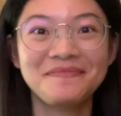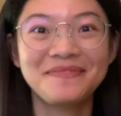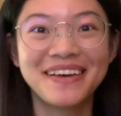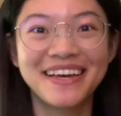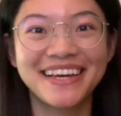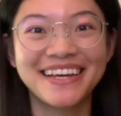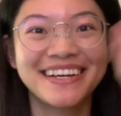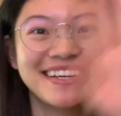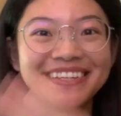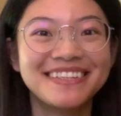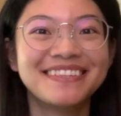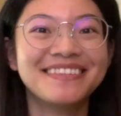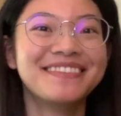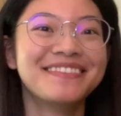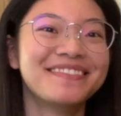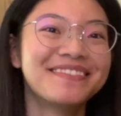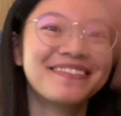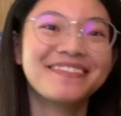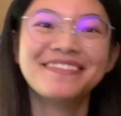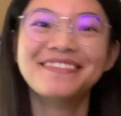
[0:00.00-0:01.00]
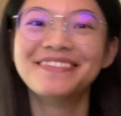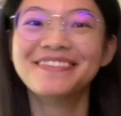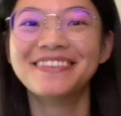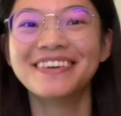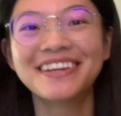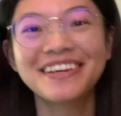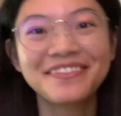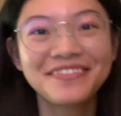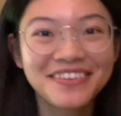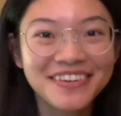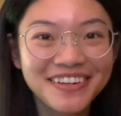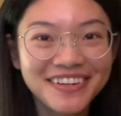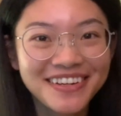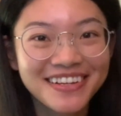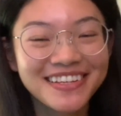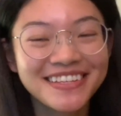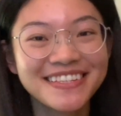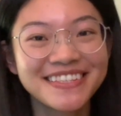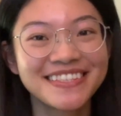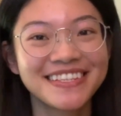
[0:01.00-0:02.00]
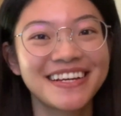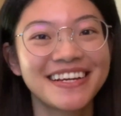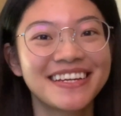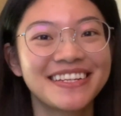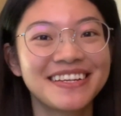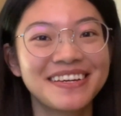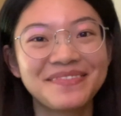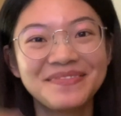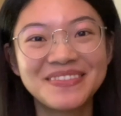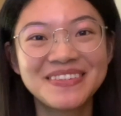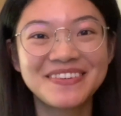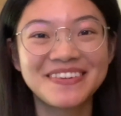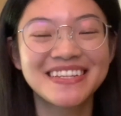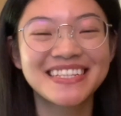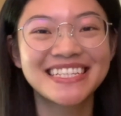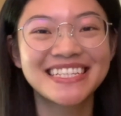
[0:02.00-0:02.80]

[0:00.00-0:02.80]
and whatever else I end up doing